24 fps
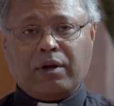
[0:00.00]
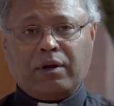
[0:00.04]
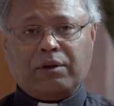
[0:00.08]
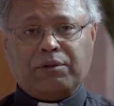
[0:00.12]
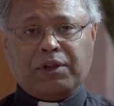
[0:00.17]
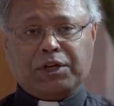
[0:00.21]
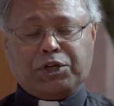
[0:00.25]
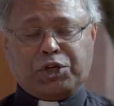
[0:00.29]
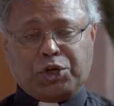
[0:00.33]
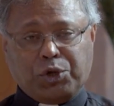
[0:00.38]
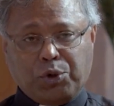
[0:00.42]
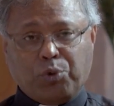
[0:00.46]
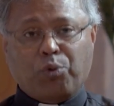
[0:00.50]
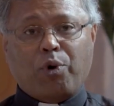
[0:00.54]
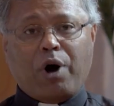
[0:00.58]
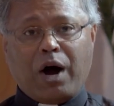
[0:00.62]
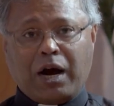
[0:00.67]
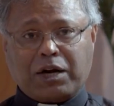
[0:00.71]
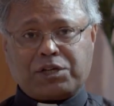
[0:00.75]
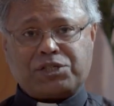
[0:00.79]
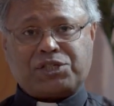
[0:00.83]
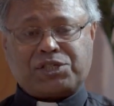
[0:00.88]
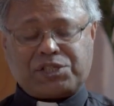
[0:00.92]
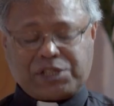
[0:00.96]
that you
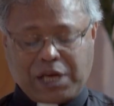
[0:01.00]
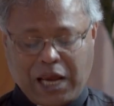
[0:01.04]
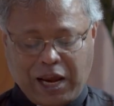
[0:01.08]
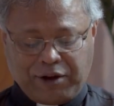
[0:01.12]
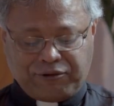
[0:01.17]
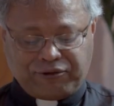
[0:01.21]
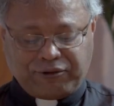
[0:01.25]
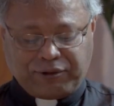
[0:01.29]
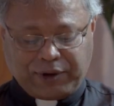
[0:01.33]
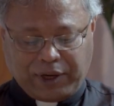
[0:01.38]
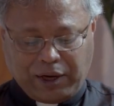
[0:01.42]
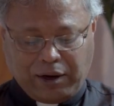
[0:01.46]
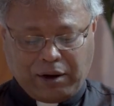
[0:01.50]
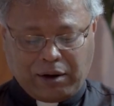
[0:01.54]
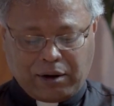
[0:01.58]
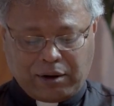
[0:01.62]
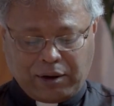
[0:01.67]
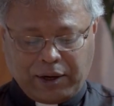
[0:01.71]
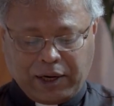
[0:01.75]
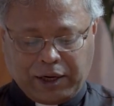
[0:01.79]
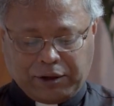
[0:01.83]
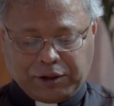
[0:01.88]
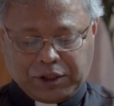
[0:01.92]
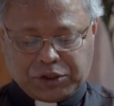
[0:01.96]
are safe here
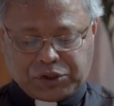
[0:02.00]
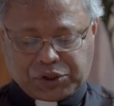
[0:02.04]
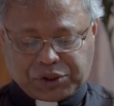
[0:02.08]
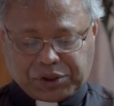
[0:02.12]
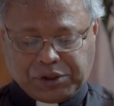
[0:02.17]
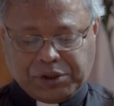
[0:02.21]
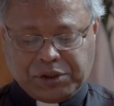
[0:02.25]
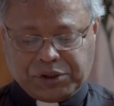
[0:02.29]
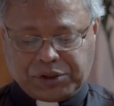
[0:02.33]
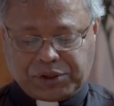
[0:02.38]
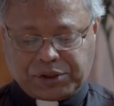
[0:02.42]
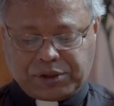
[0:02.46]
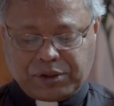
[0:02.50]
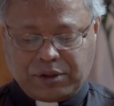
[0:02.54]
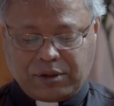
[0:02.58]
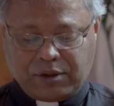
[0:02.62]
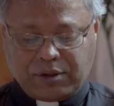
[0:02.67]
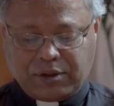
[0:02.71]
in the church.